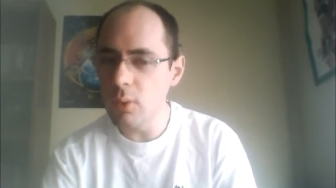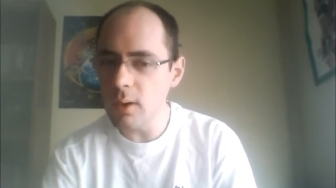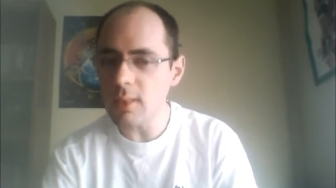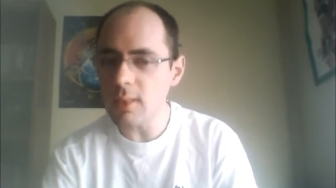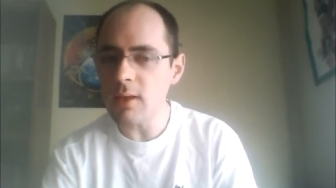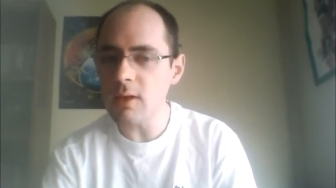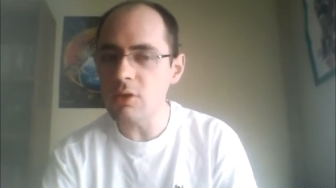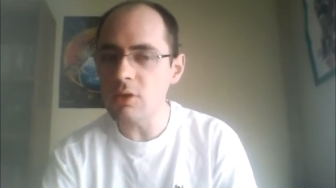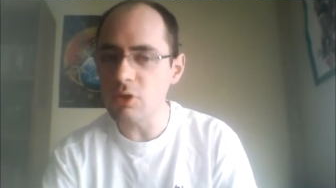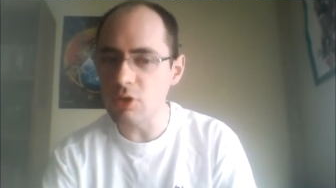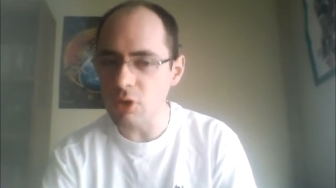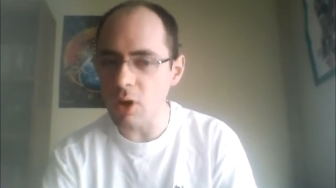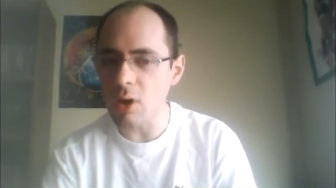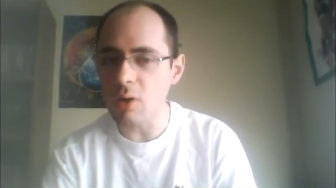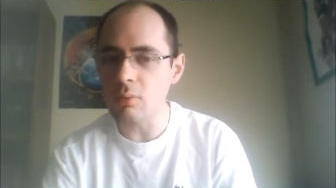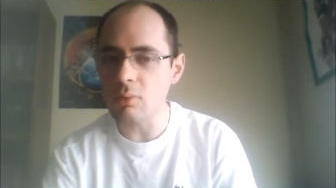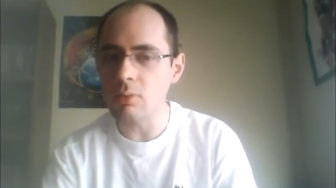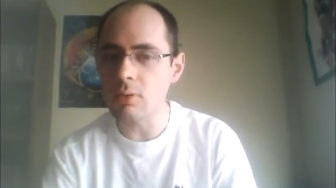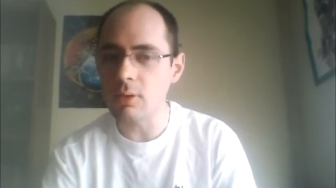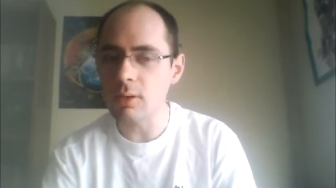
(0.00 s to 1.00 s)
really
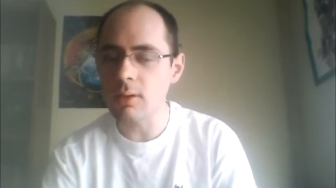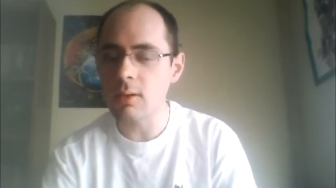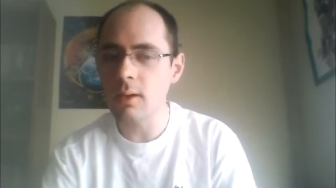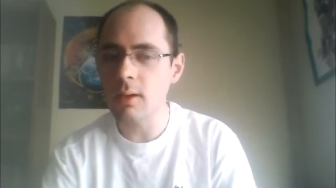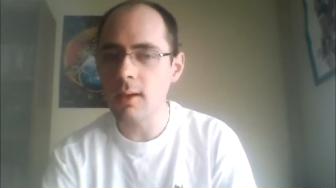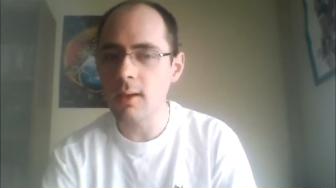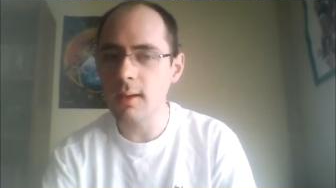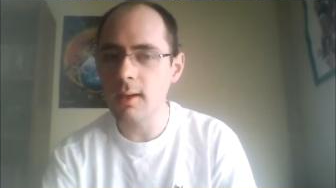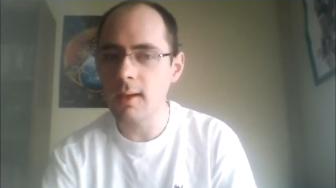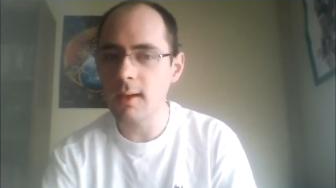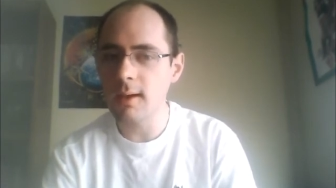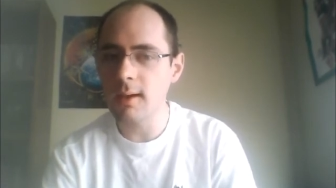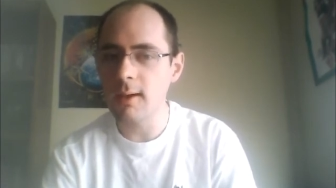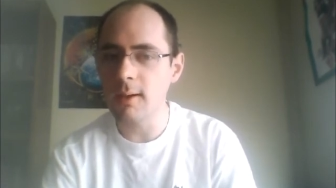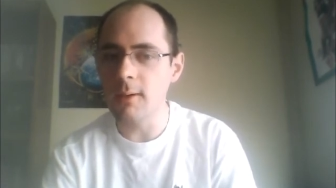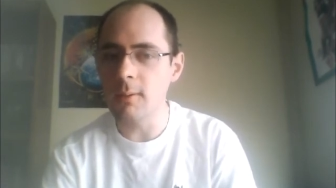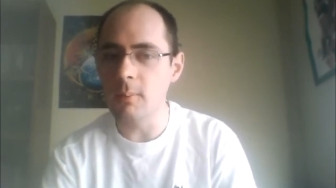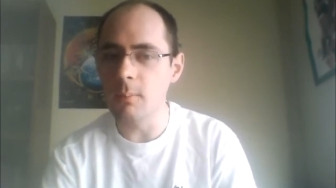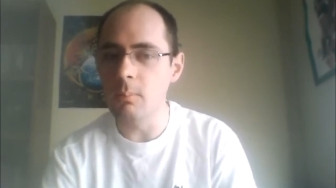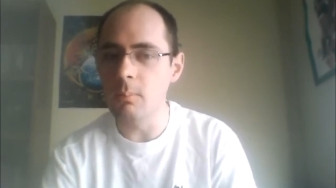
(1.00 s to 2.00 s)
don't
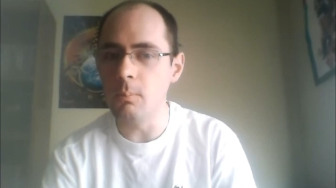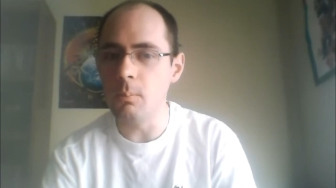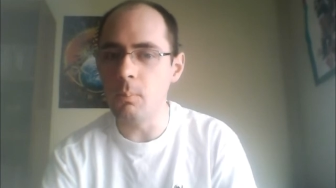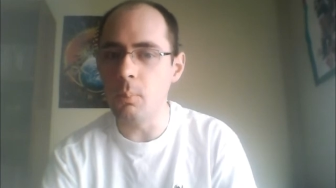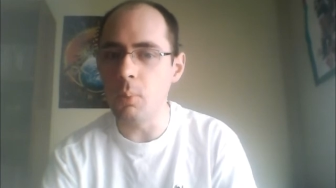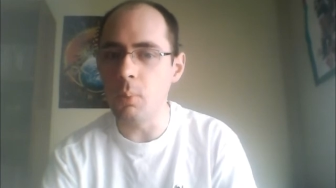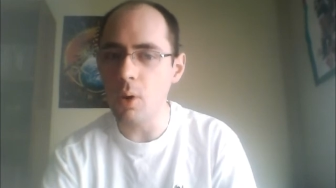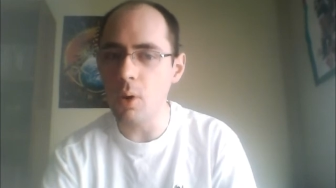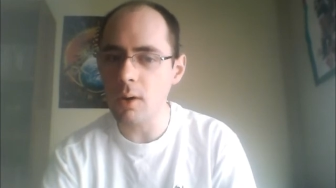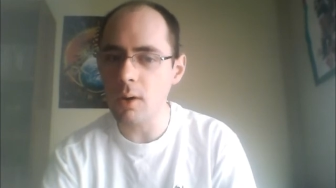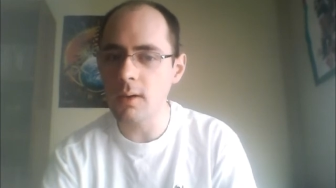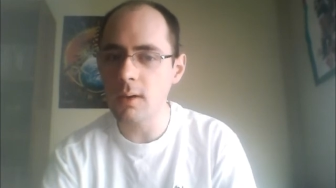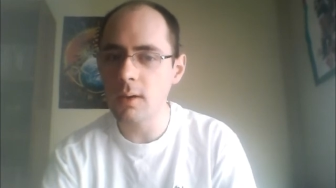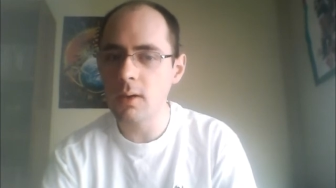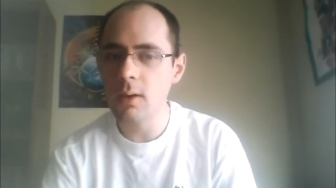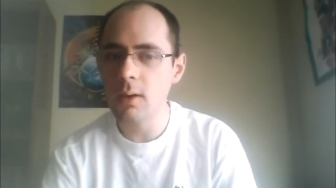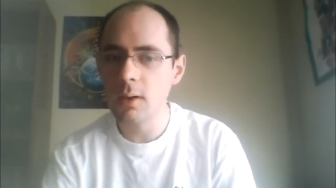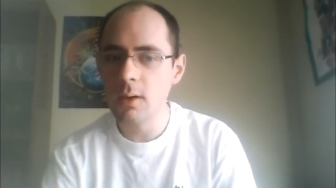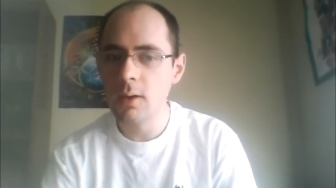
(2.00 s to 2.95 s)
book